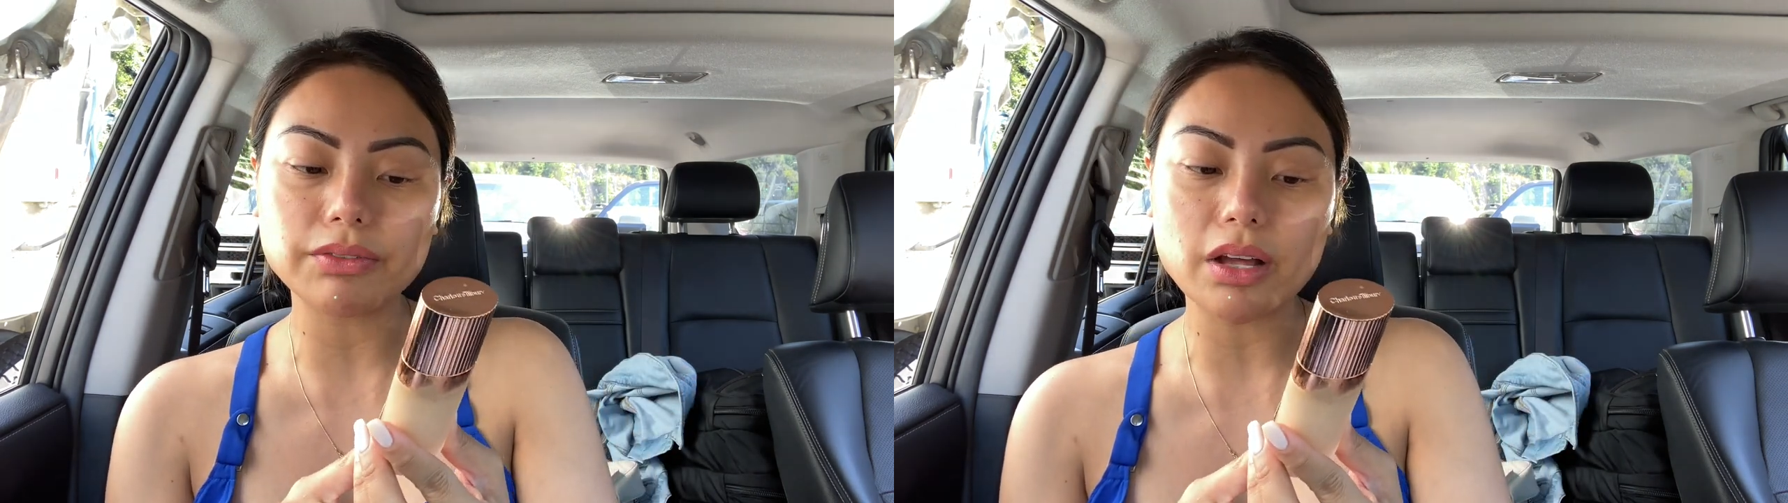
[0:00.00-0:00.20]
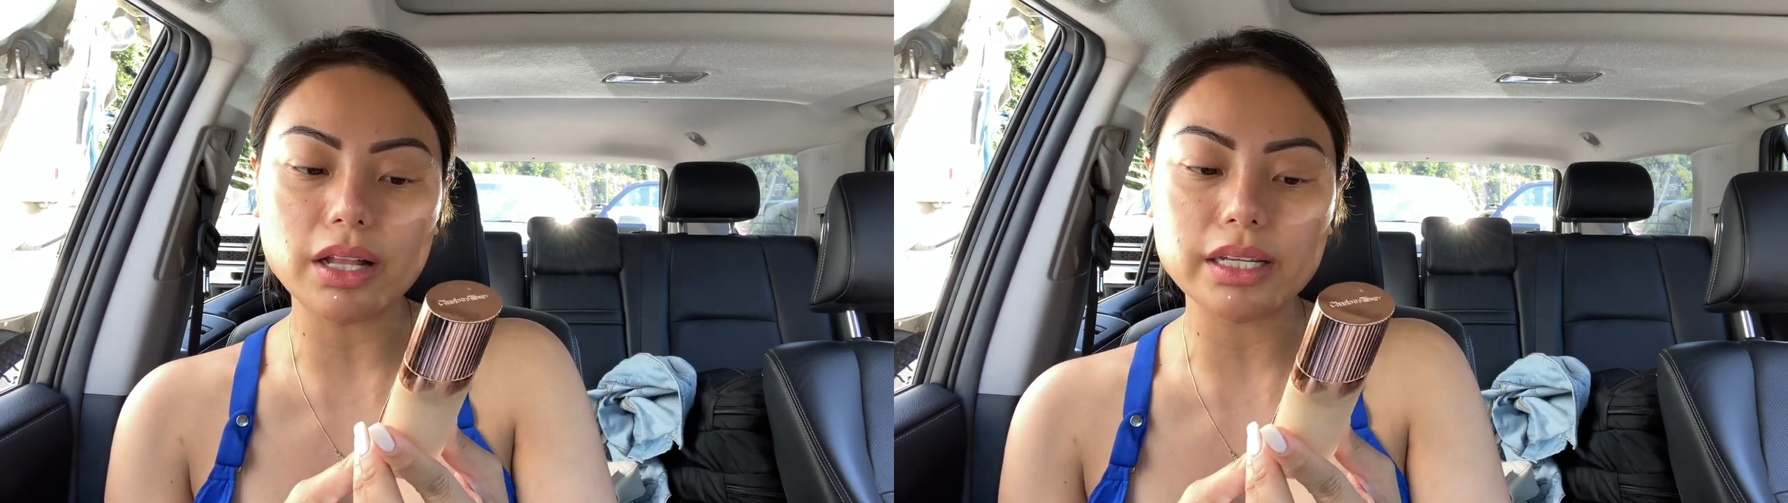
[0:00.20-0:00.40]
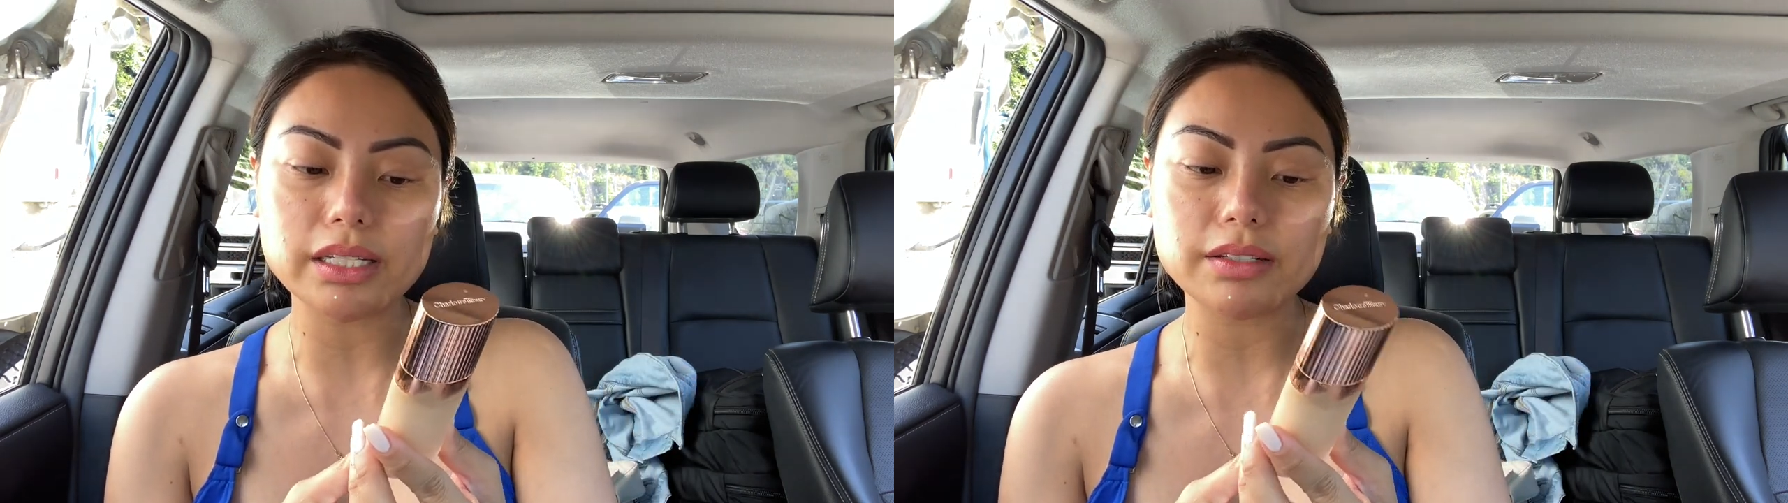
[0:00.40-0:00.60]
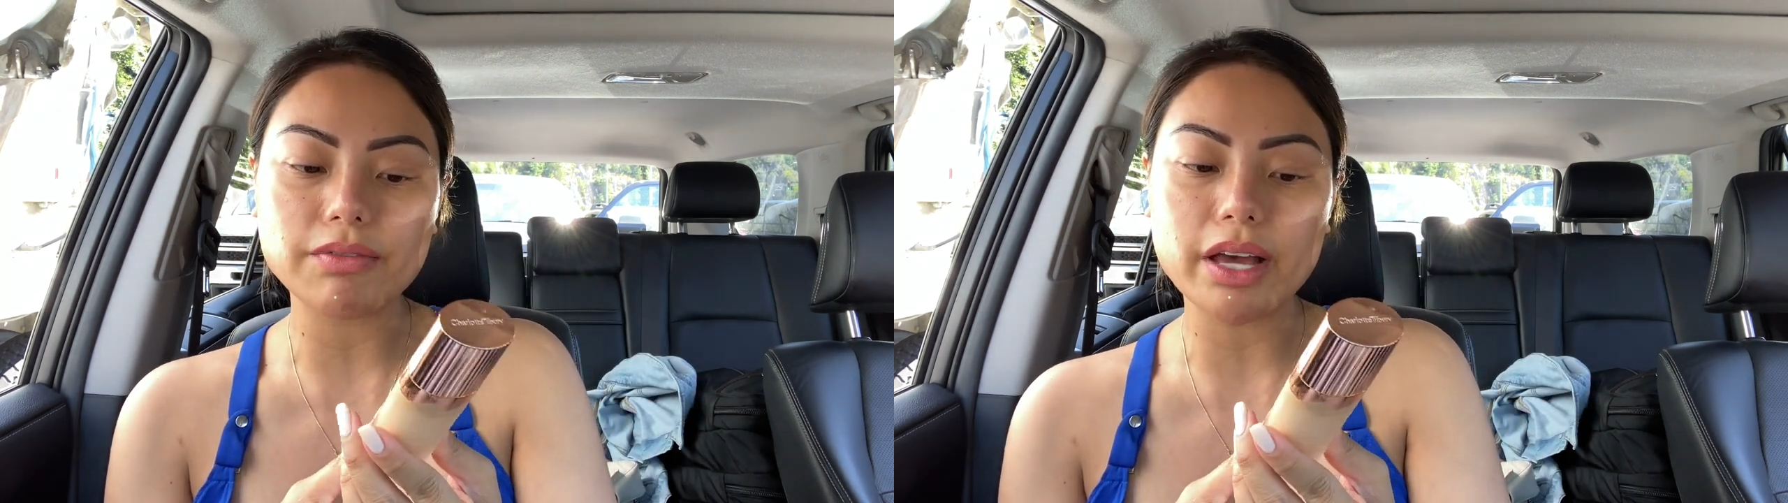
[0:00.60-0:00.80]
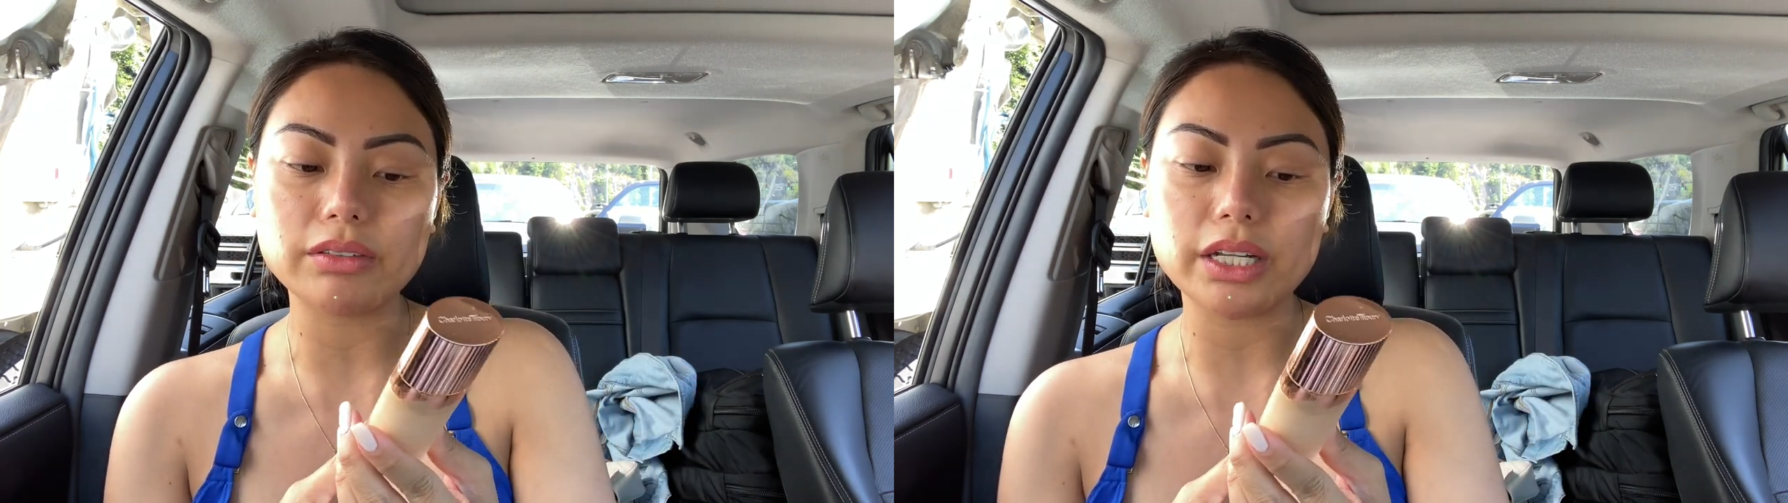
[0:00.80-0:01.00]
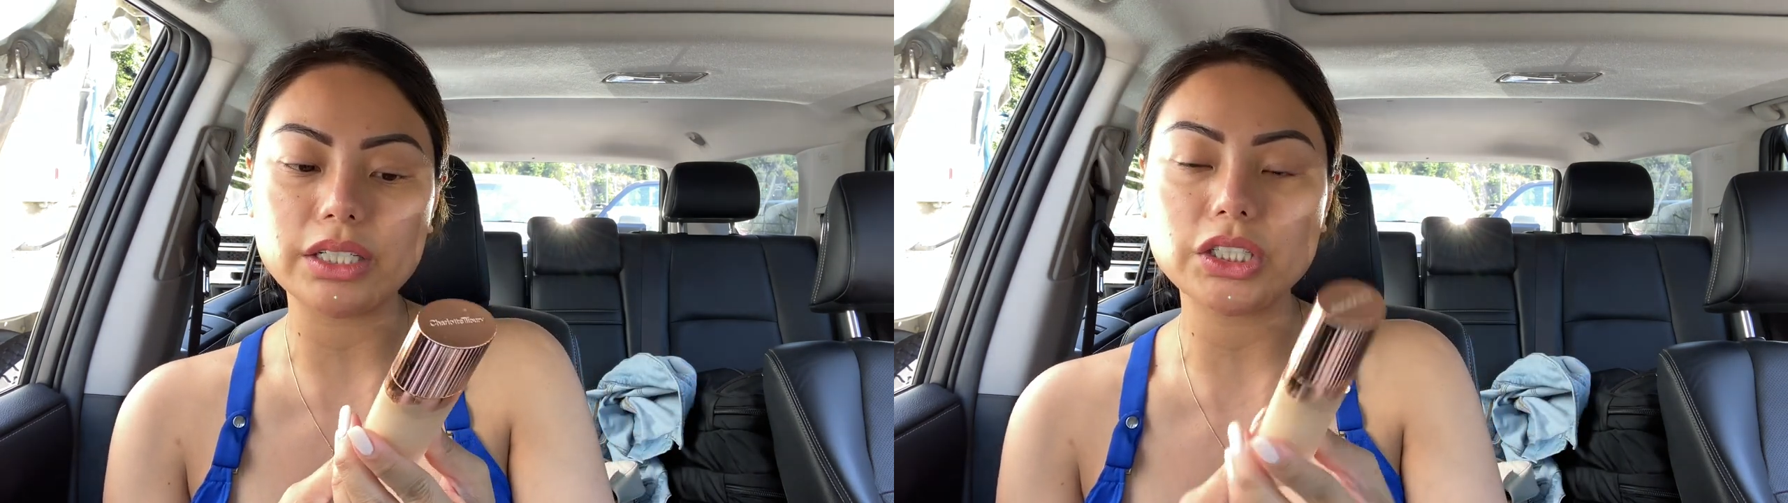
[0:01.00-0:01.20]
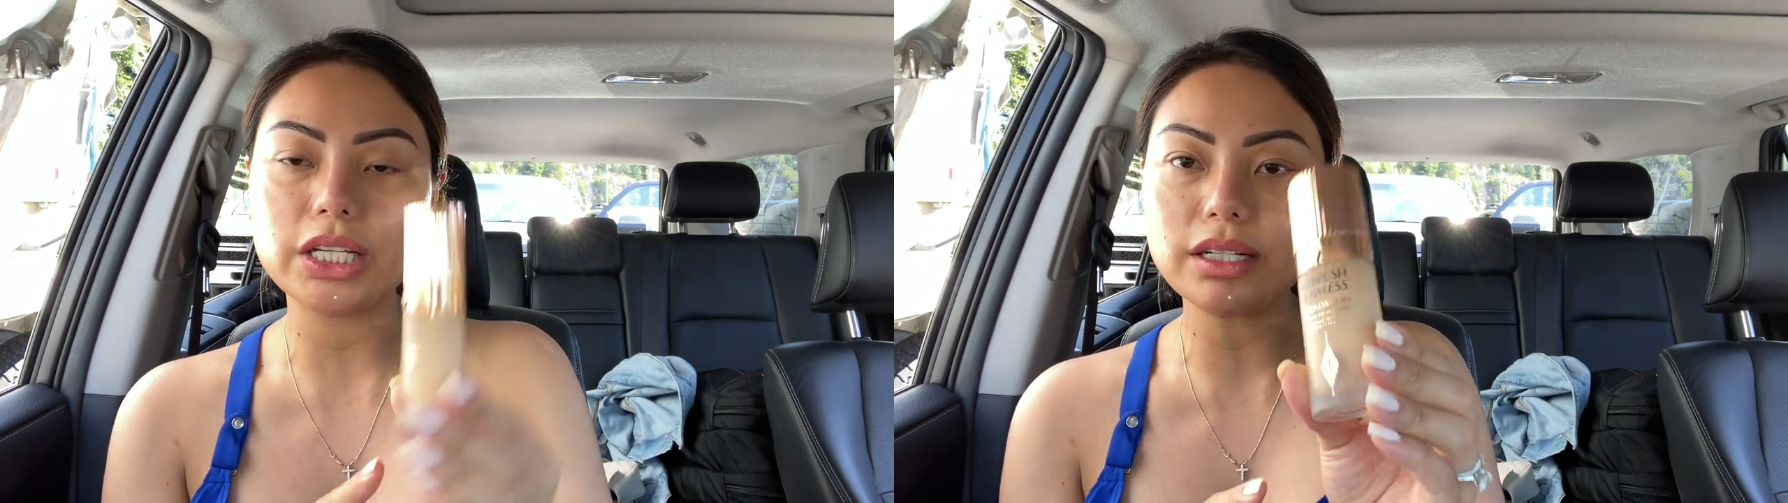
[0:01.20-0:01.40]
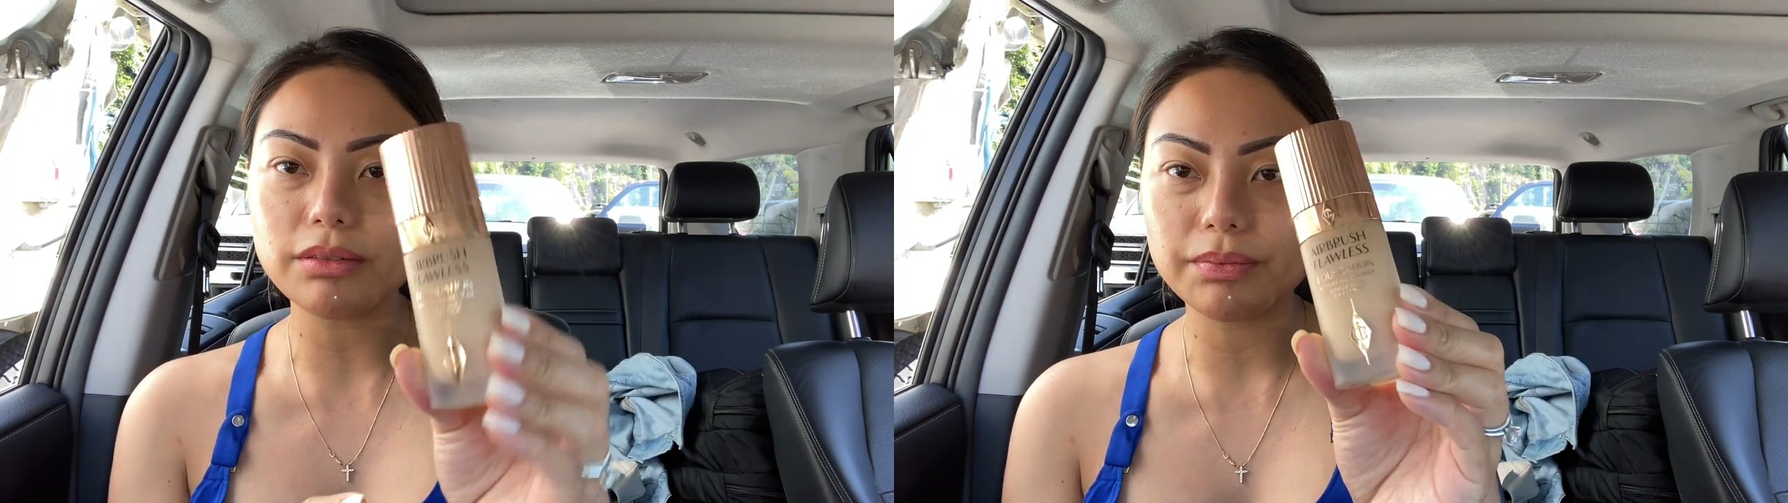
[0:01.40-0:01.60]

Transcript: Flawless Foundation